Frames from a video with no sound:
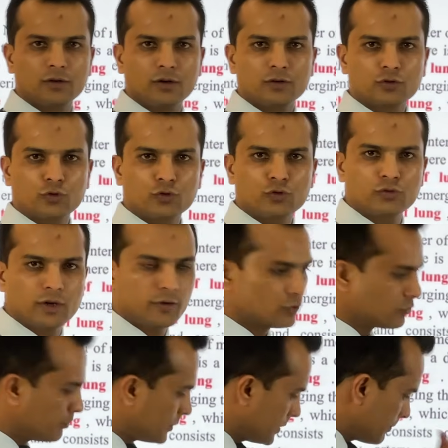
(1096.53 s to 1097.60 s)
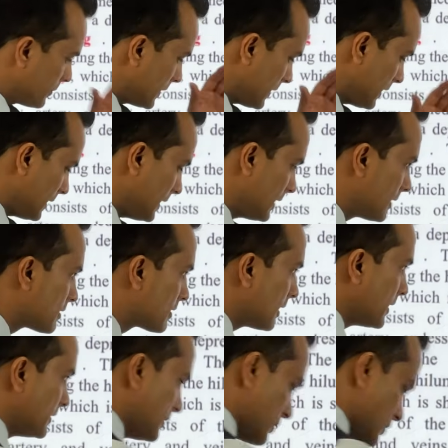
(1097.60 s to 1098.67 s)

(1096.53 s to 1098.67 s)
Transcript: So you have to prepare and draw this